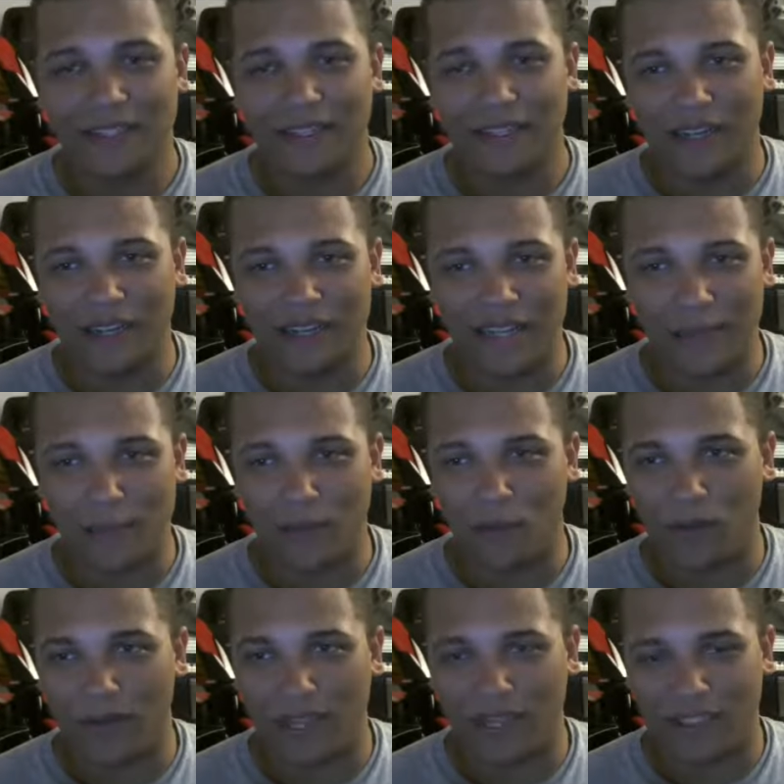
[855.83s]
Uh, Name of the
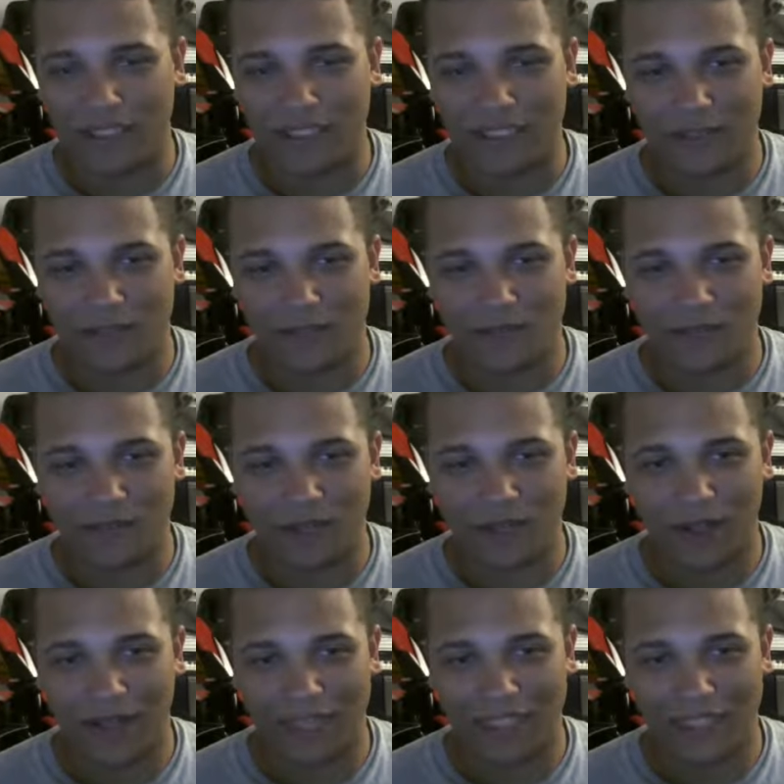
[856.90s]
Wind has some
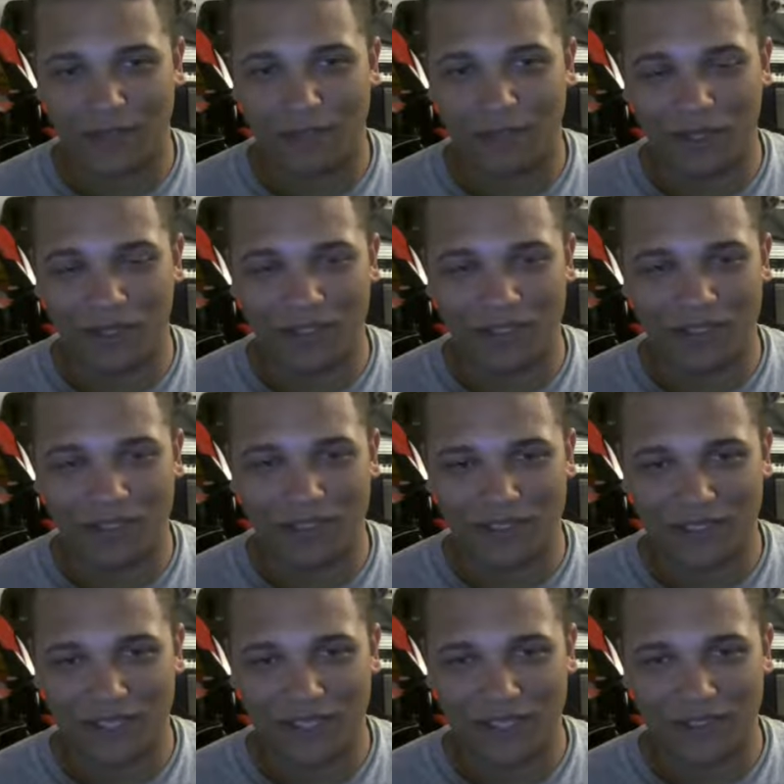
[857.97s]
classic
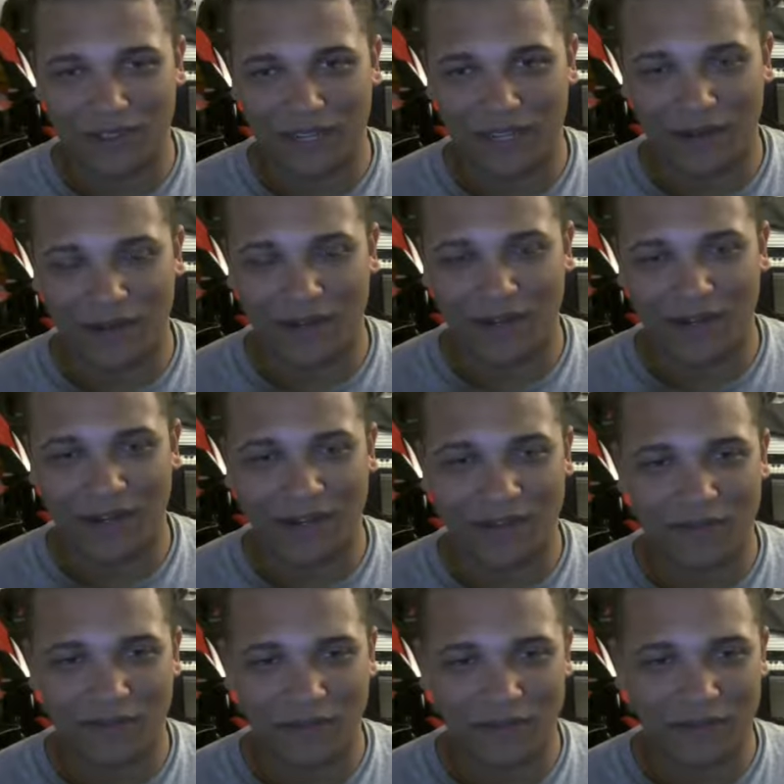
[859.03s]
blunders uh, here and there.
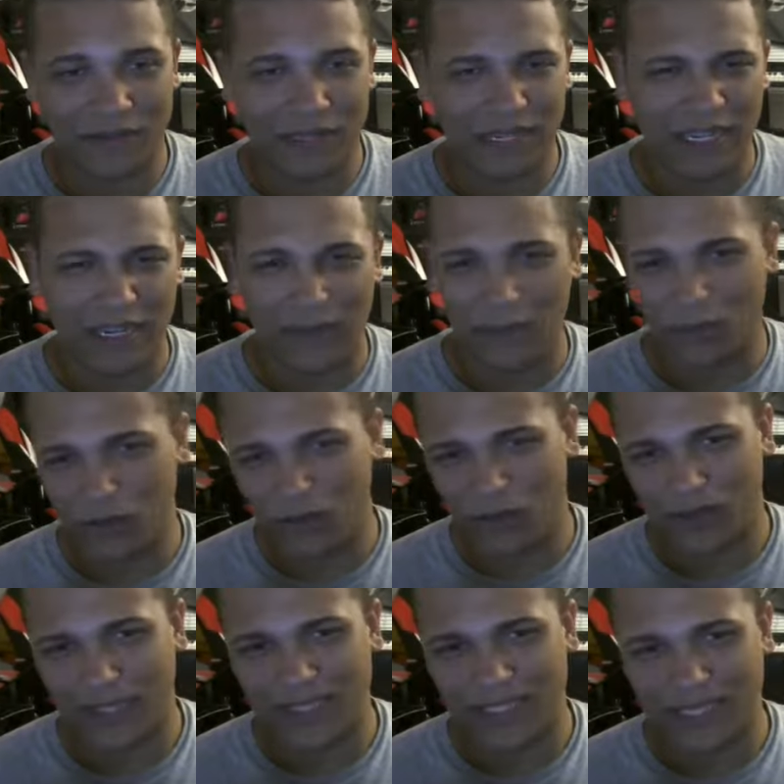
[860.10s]
Even Lord of the
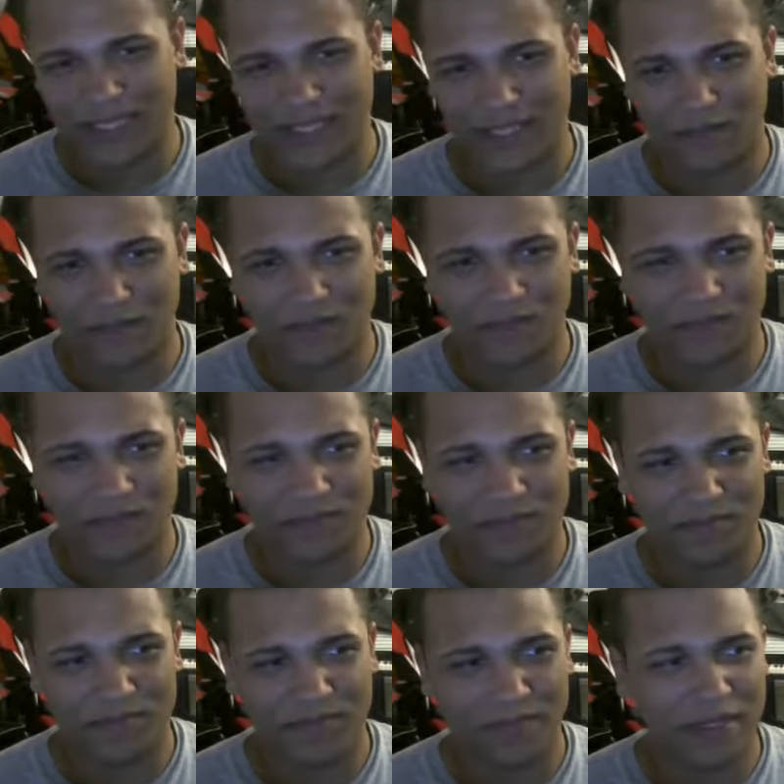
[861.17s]
Rings has some.
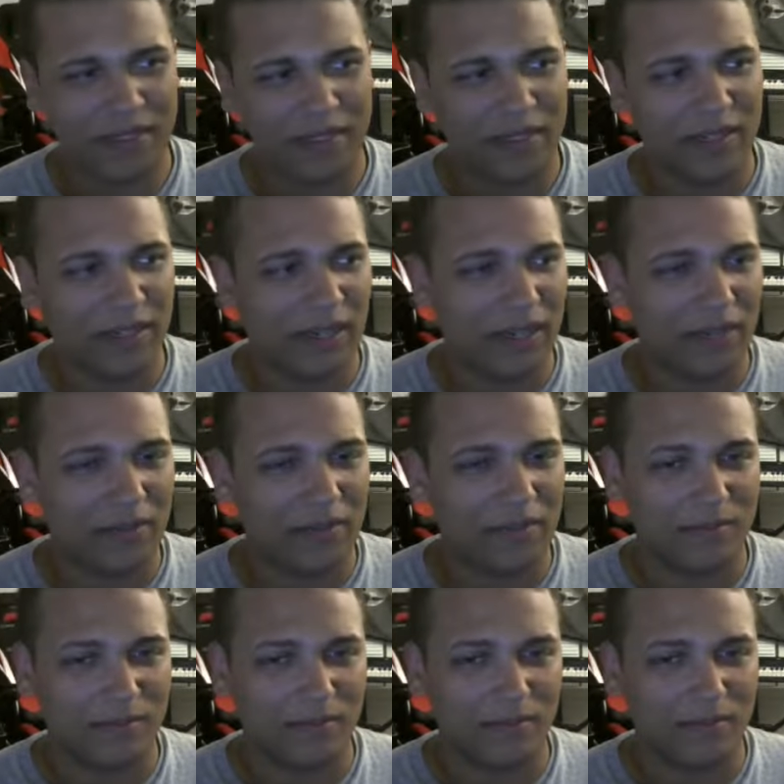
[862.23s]
Um,
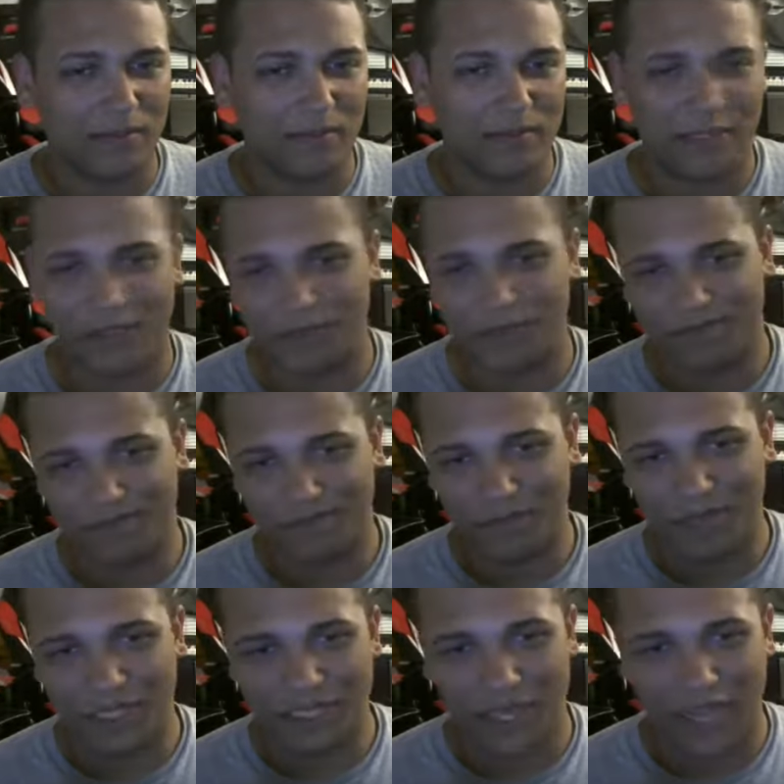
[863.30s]
so I
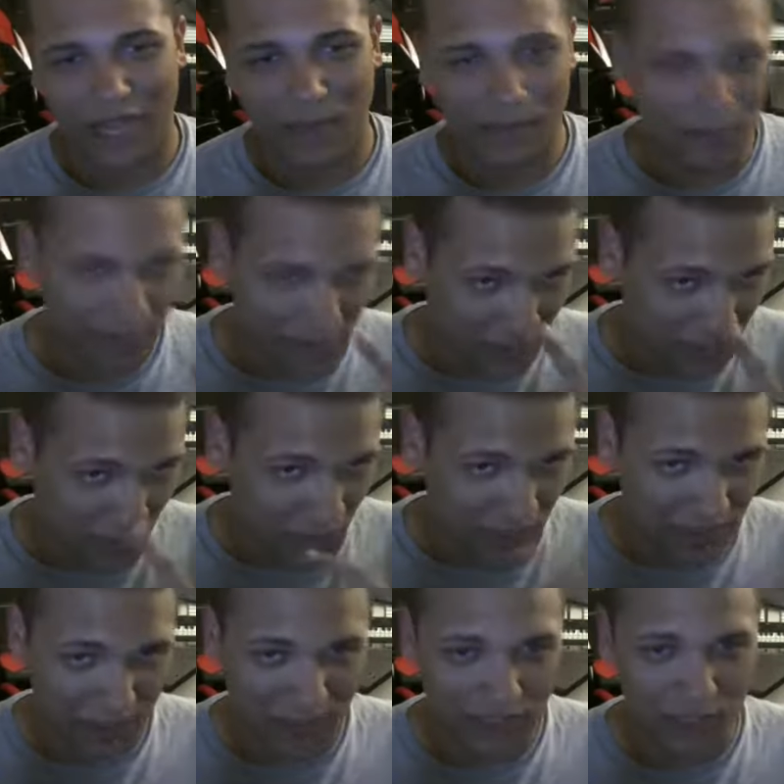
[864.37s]
mean, it's going to happen, but you don't
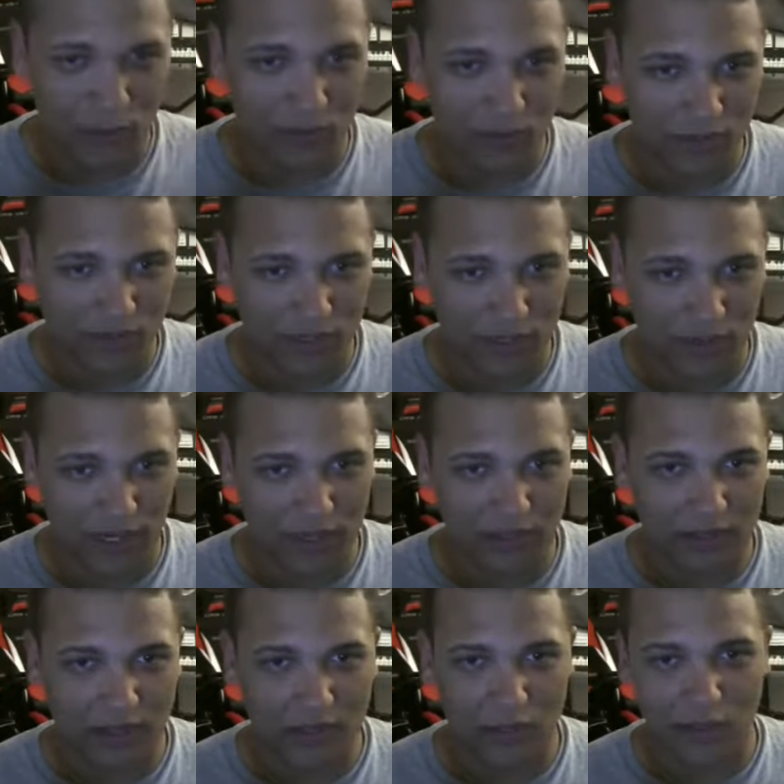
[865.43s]
want it to be super distracting
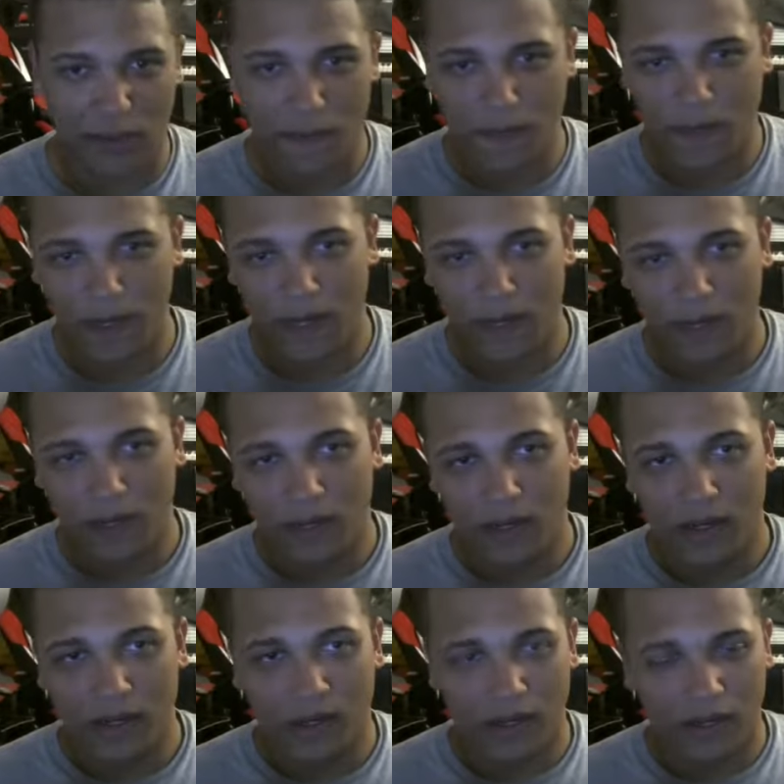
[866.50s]
to the story.
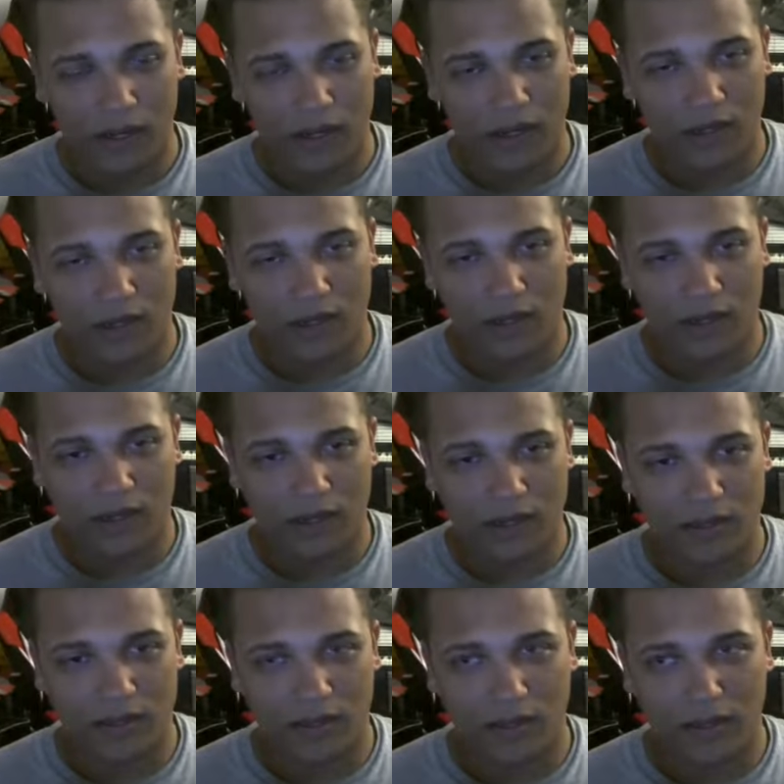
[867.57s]
Uh,
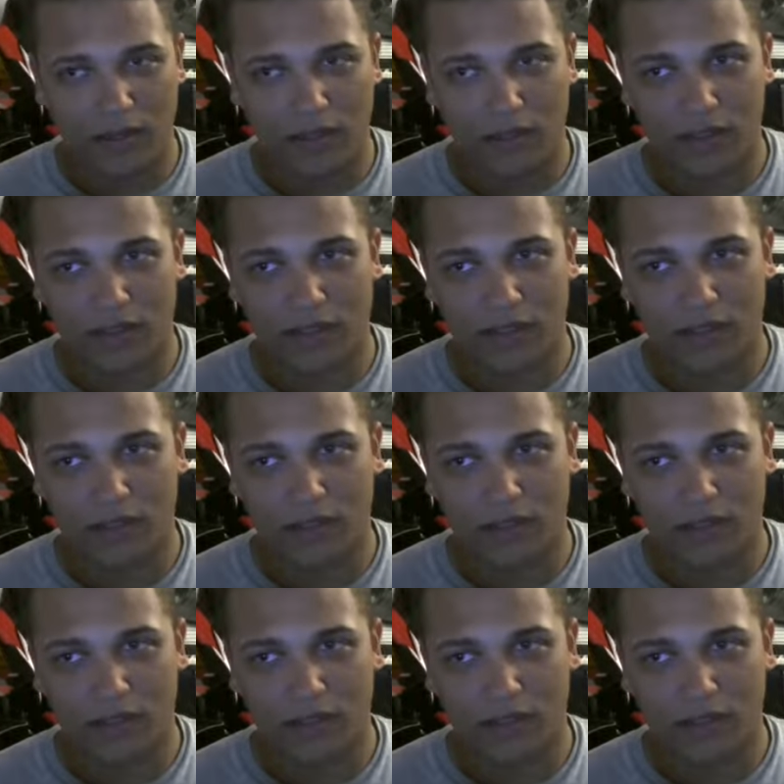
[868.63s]
other.